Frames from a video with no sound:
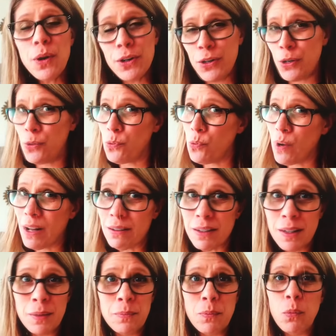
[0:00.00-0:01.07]
If you are new,
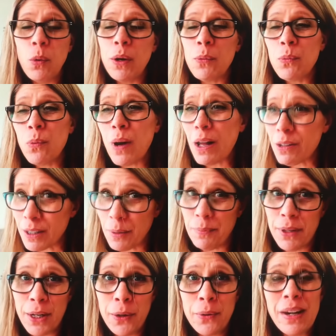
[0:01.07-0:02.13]
welcome. We
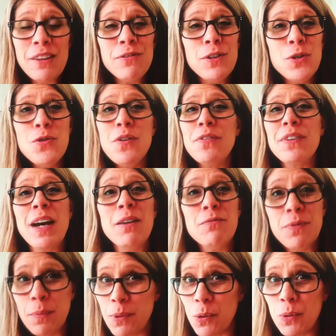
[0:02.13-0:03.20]
welcome you. If you
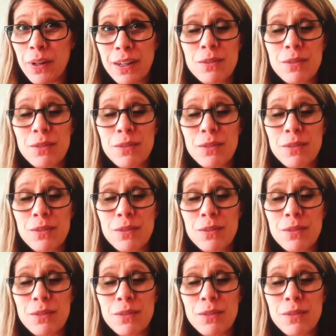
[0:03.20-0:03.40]
have come from